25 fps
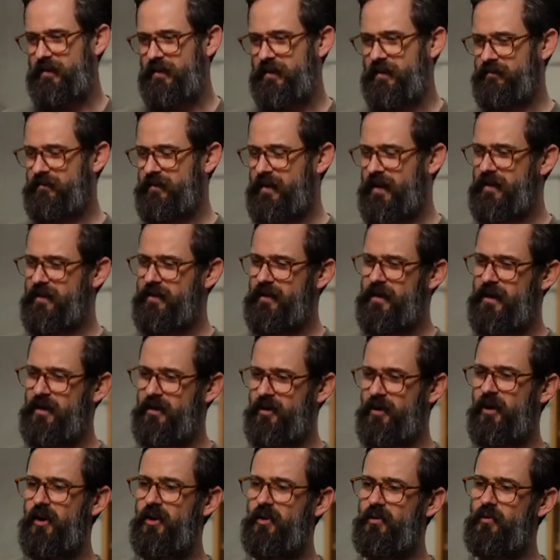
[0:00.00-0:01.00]
and I've kind of gone
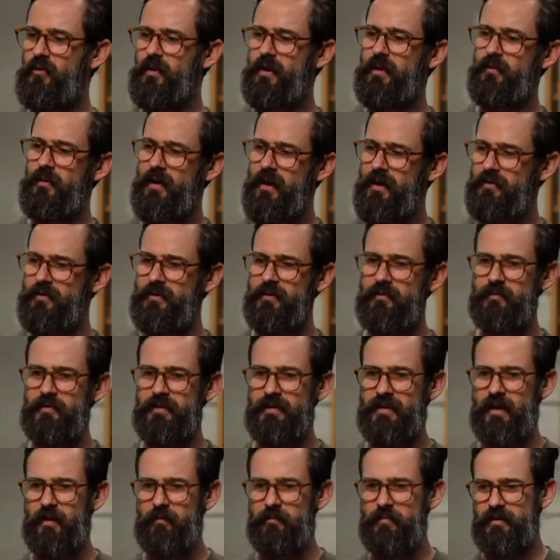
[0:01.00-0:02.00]
all the way around it, but
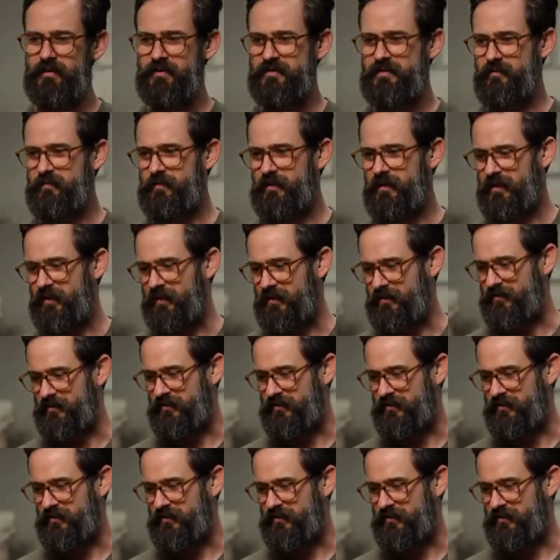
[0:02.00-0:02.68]
not put something in.